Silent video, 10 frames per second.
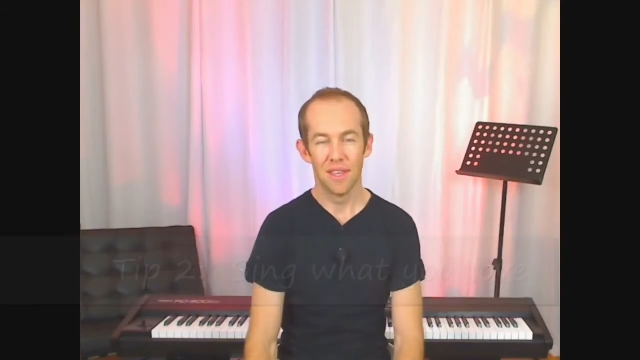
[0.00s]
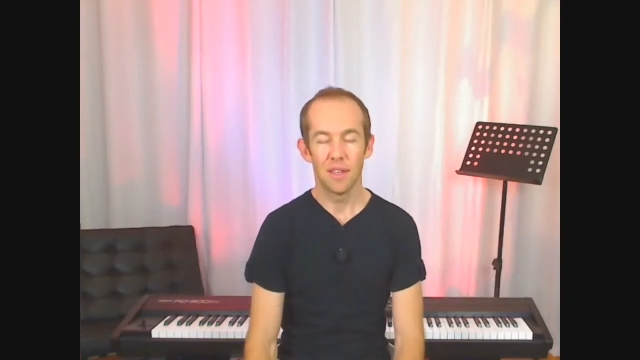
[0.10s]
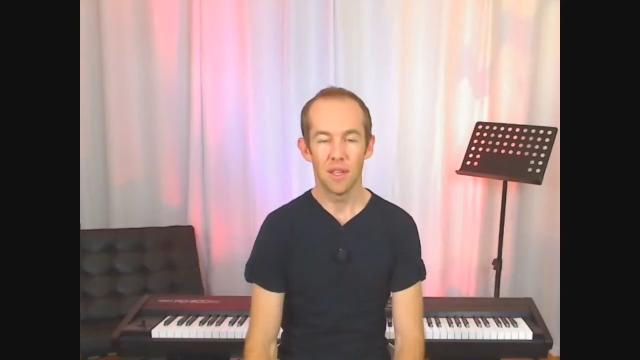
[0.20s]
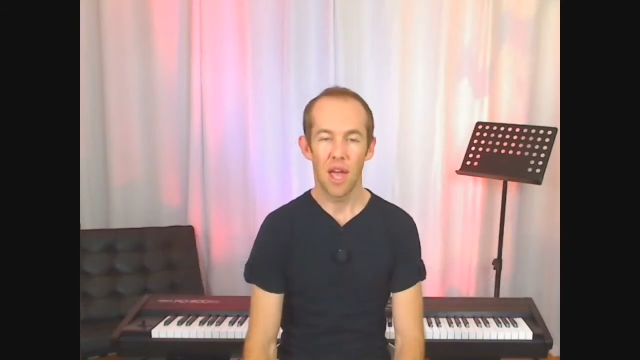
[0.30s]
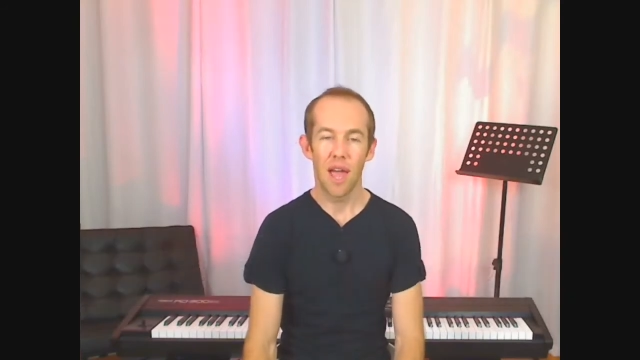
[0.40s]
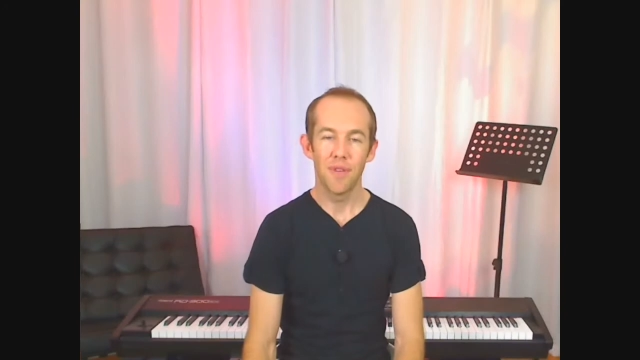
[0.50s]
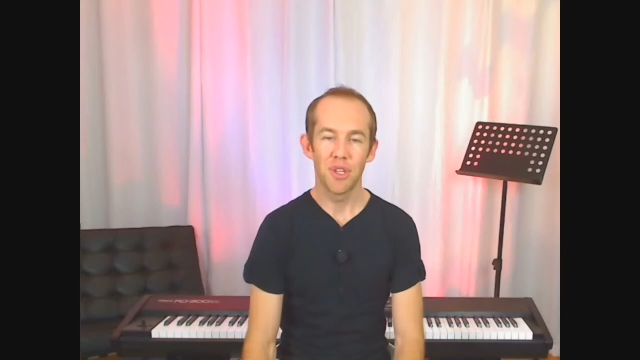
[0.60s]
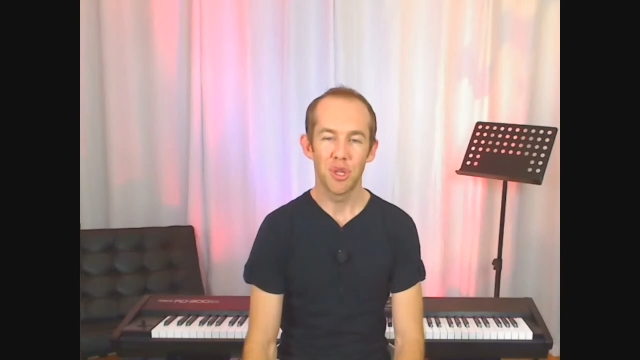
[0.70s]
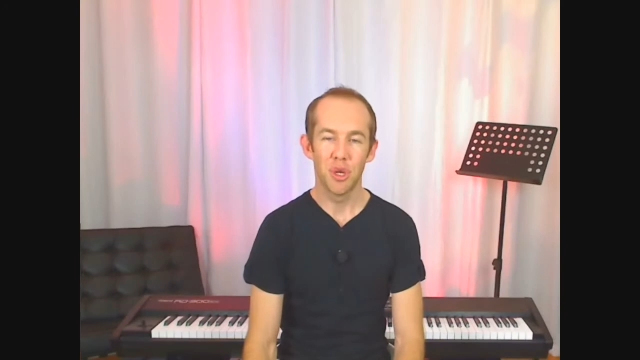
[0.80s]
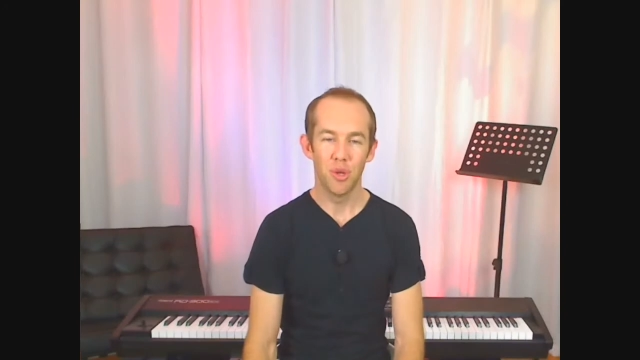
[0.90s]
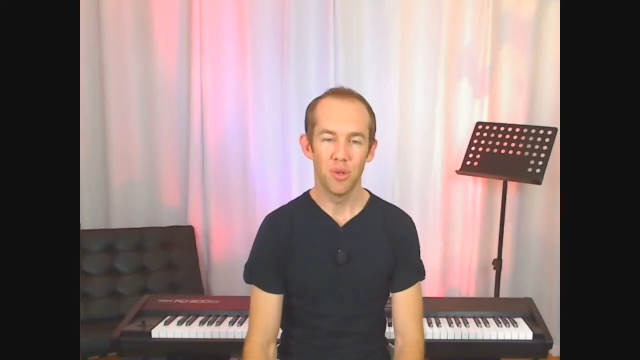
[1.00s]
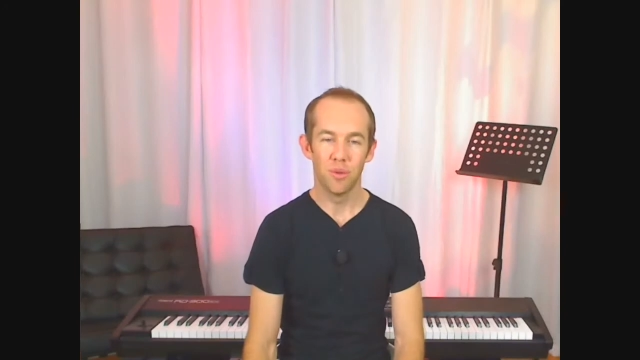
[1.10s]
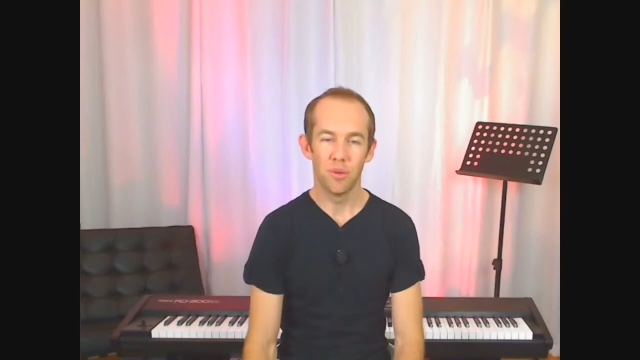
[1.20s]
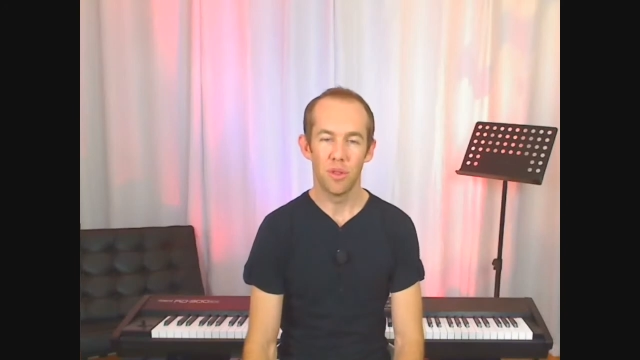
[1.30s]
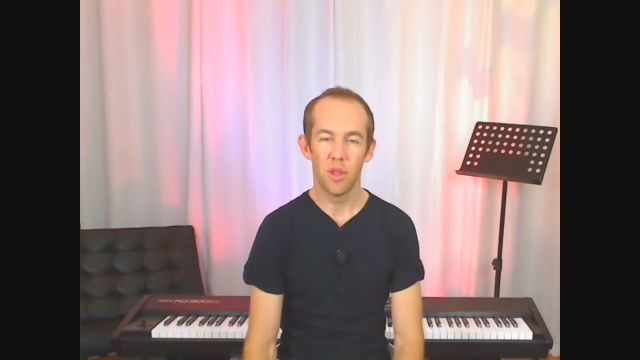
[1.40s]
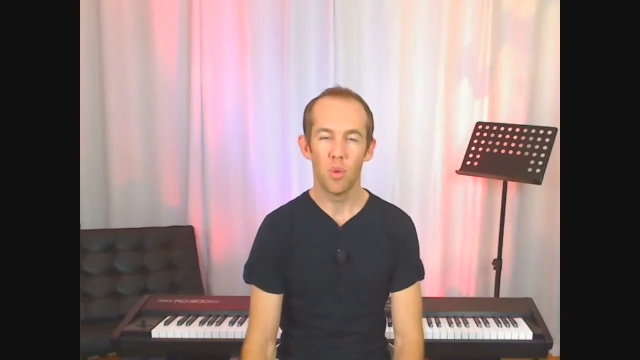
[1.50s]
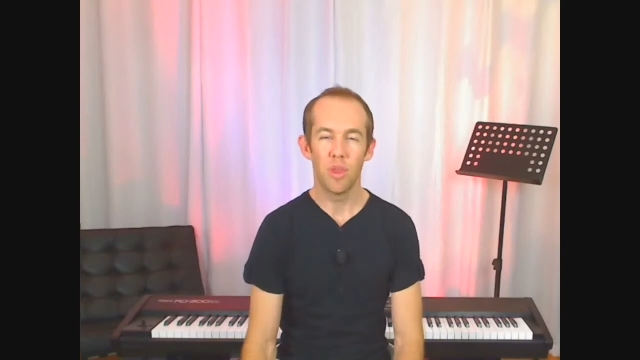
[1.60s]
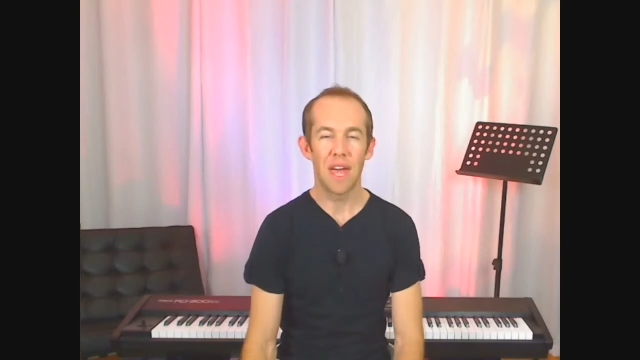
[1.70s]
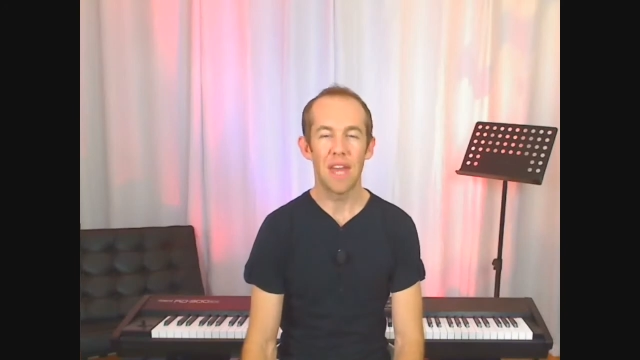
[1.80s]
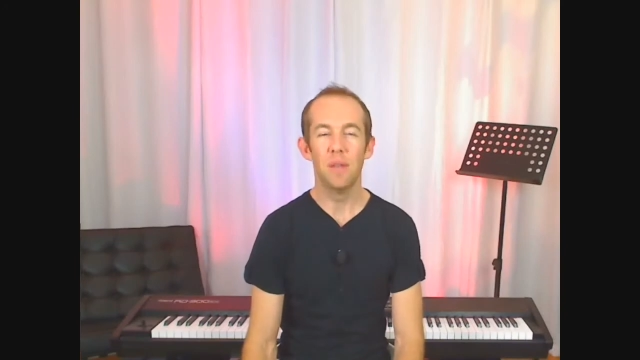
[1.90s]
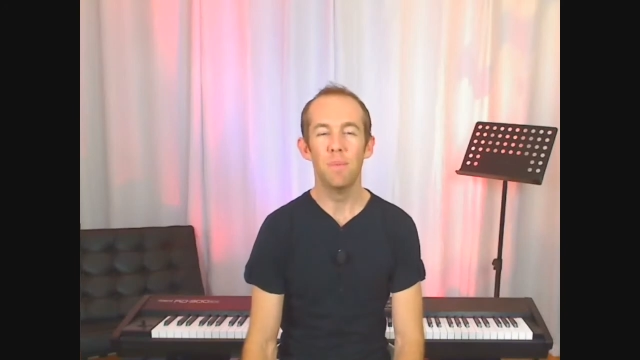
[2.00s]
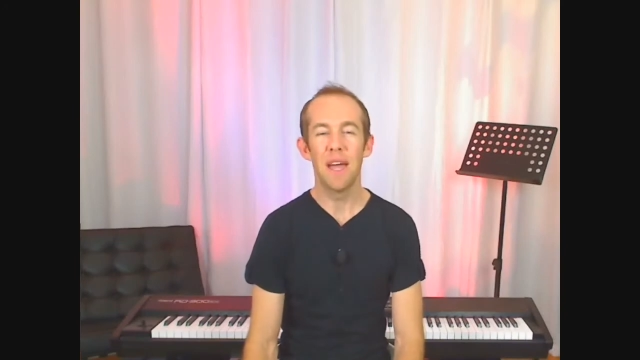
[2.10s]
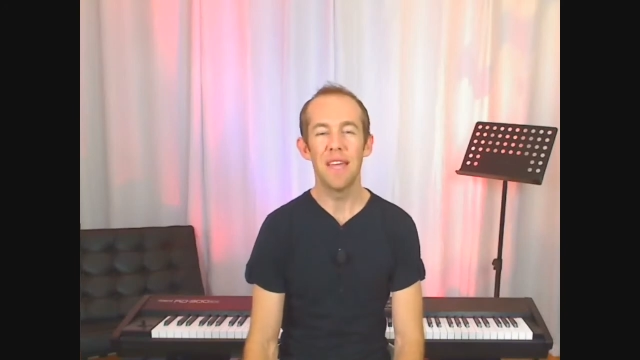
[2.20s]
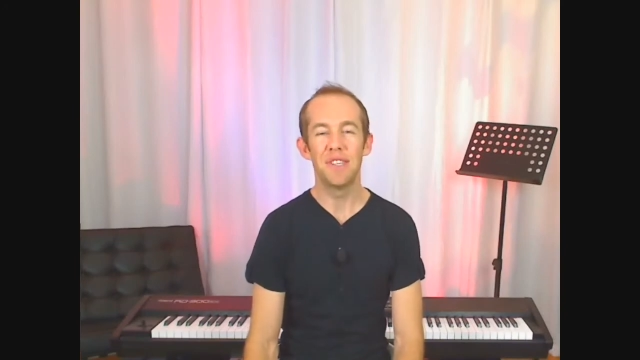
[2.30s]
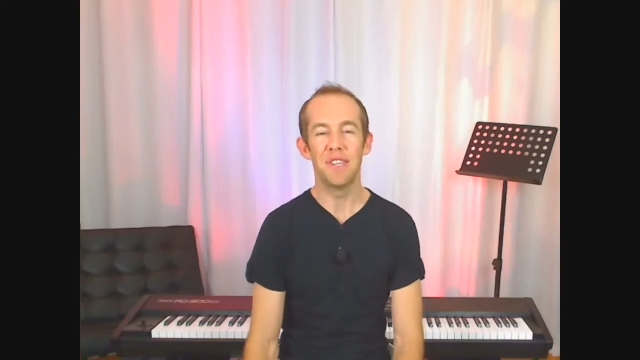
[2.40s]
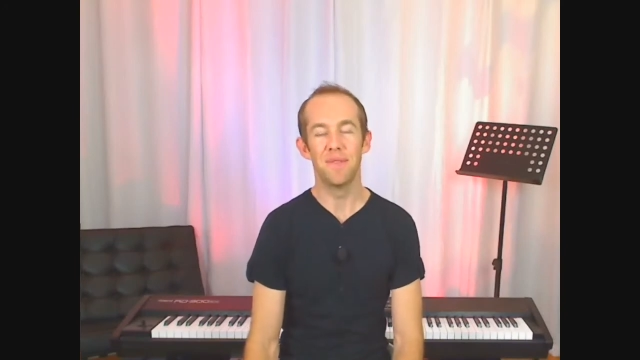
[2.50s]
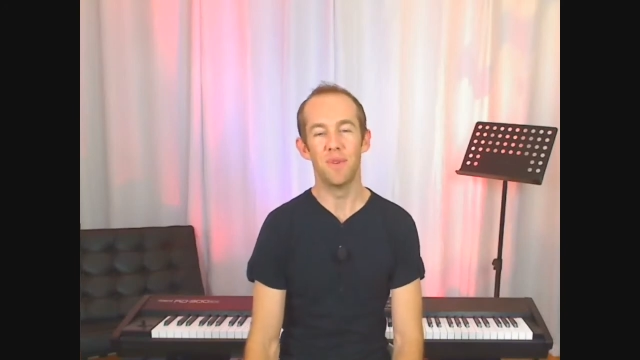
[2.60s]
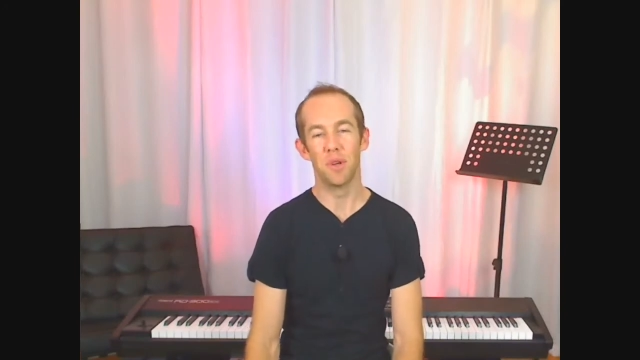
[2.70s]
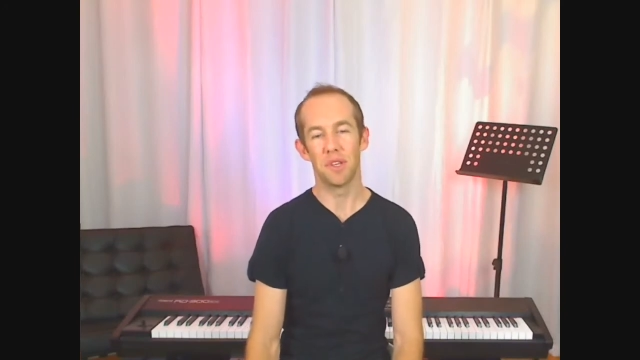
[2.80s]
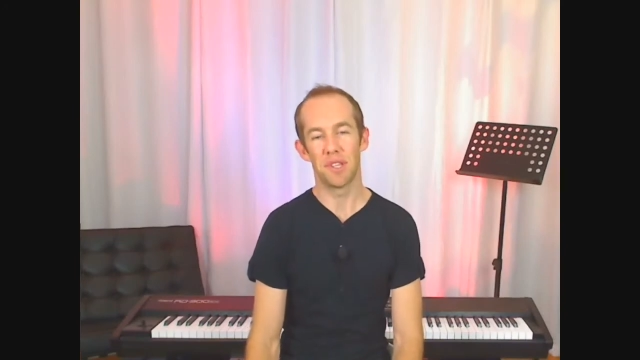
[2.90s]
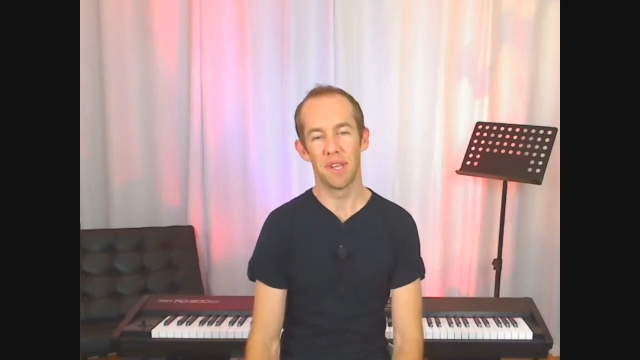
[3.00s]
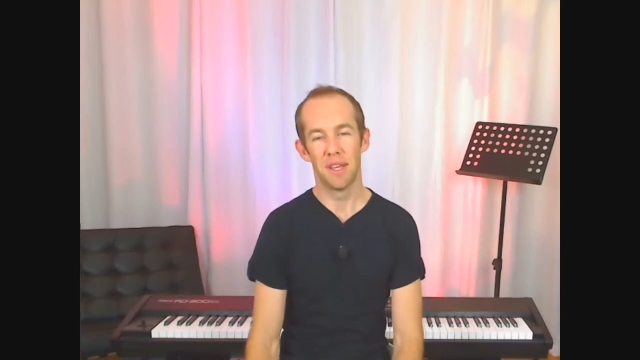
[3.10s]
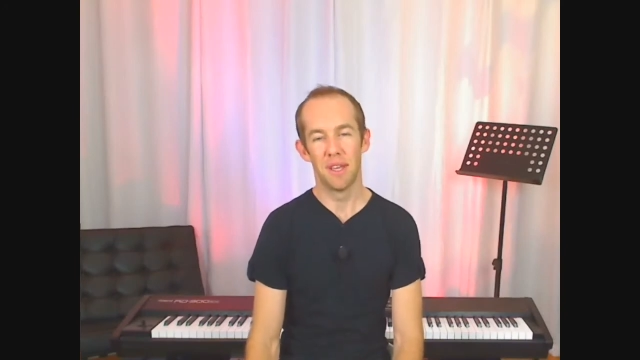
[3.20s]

I have a student with an amazing voice,